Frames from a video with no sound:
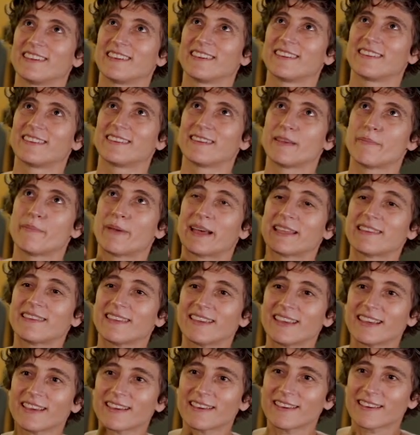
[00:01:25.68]

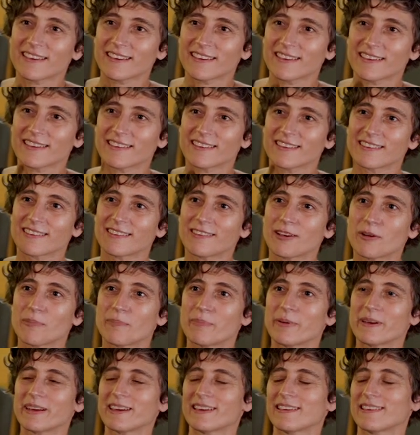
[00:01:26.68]
thematic
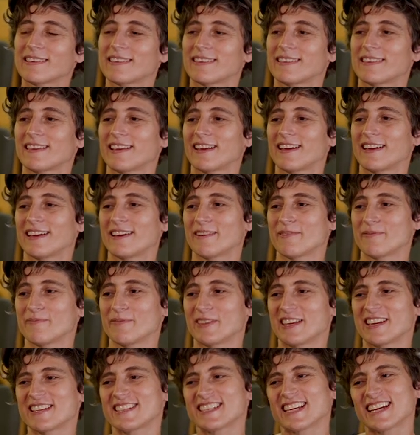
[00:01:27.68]
topics
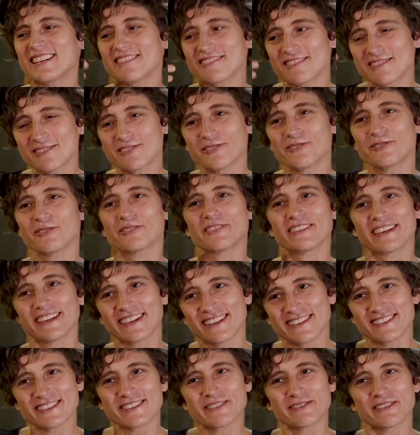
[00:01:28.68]
that tend to
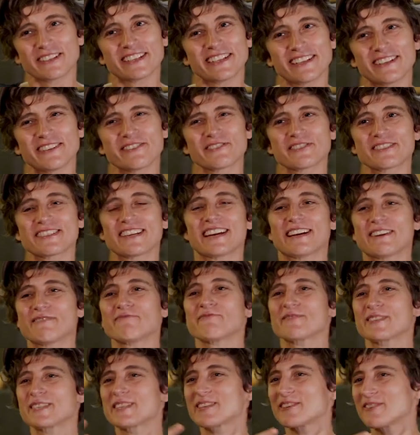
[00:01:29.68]
take us quite a long
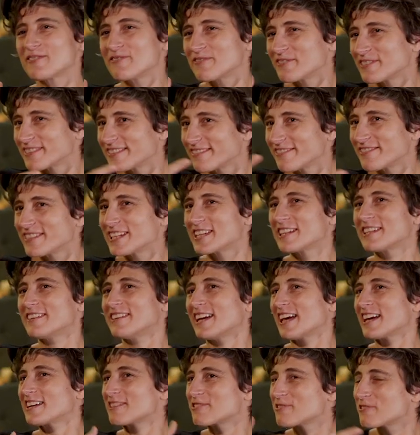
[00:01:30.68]
time, so we
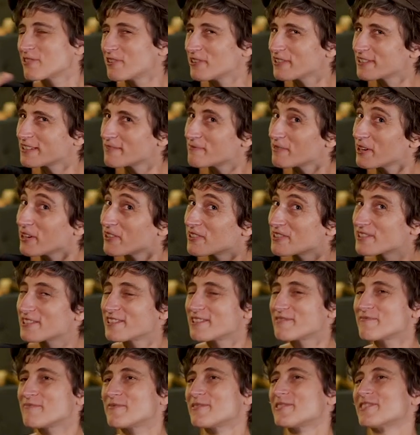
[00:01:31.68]
like to call them
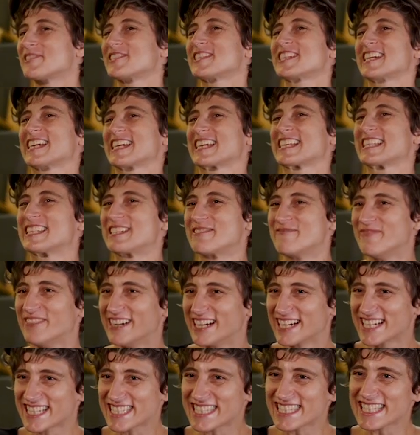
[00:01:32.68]
long-term projects.
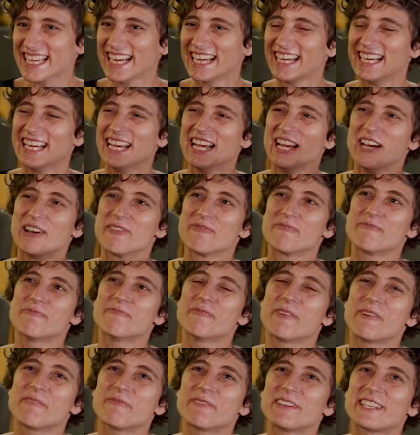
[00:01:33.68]
But
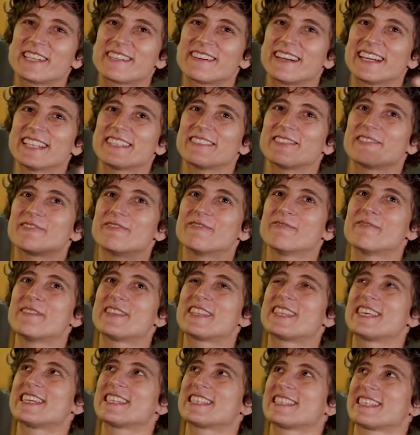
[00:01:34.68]
what we try to do
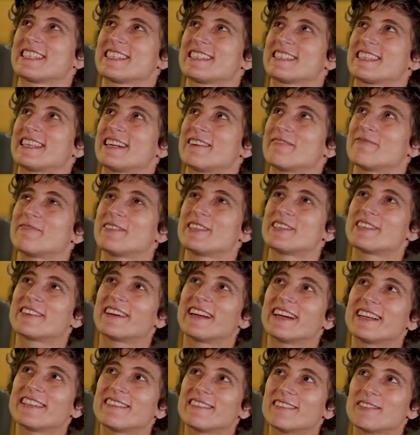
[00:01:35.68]
with this is that we
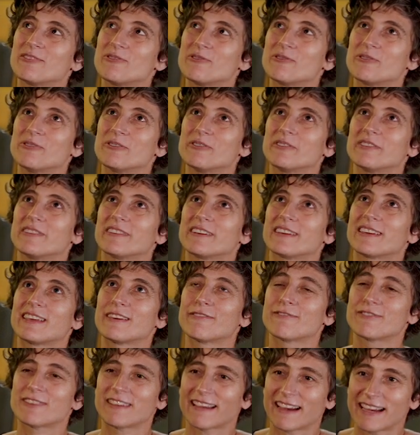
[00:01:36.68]
try to
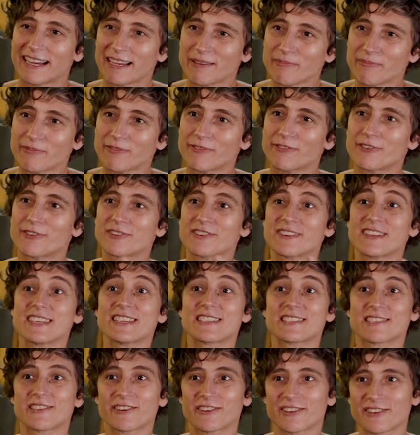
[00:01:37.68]
give time for
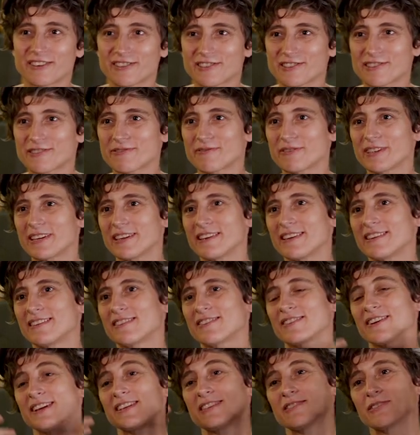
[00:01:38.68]
research, we
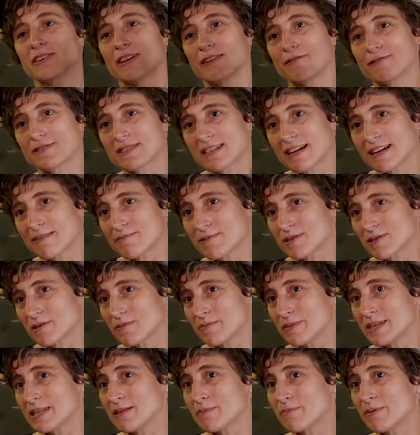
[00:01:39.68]
try to give time to
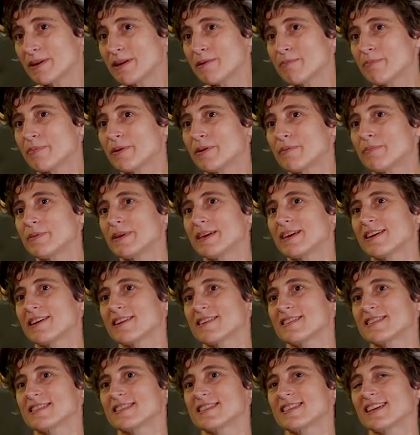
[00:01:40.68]
meet people,
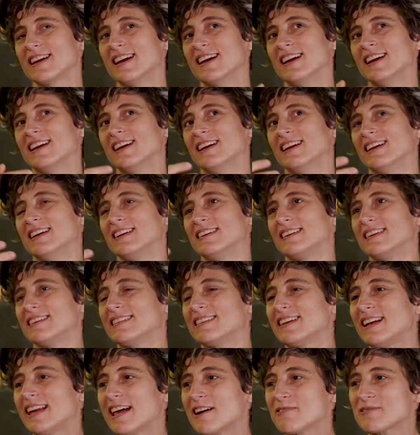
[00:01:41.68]
because
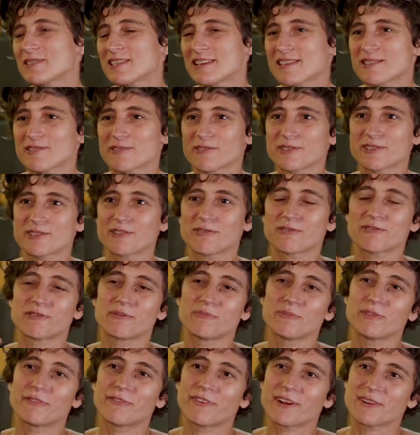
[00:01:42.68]
this allows us also to
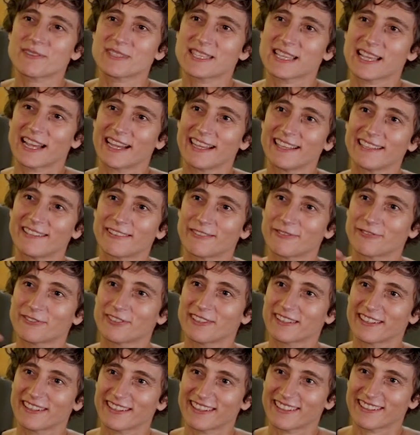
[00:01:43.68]
move outside of
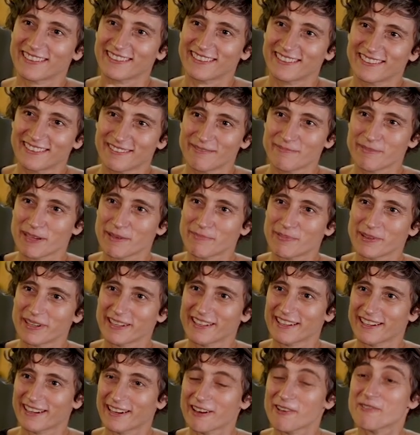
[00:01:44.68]
the
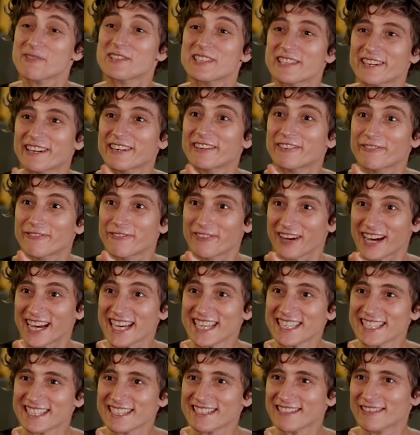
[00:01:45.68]
maybe closer
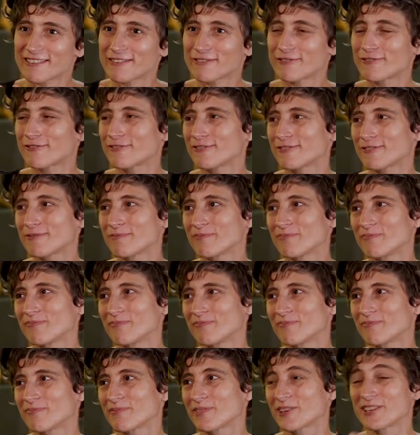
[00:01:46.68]
confines of
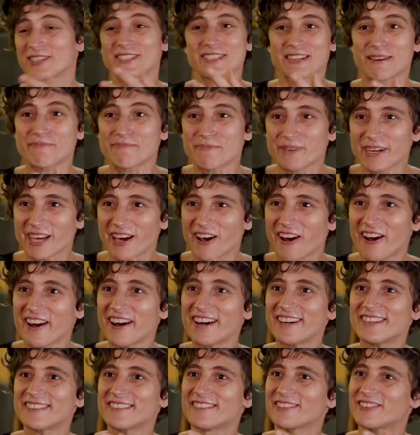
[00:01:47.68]
contemporary
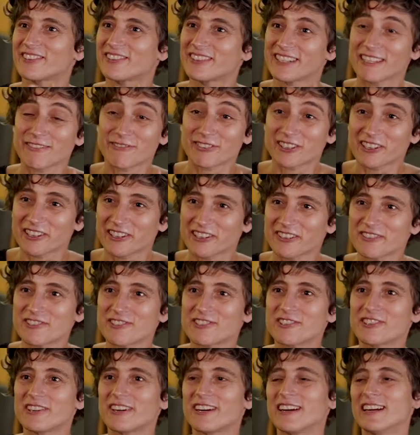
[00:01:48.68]
art or even
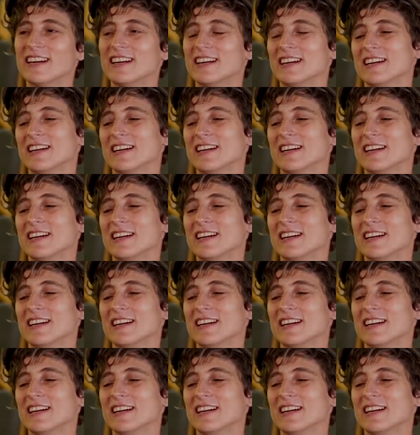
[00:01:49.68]
culture,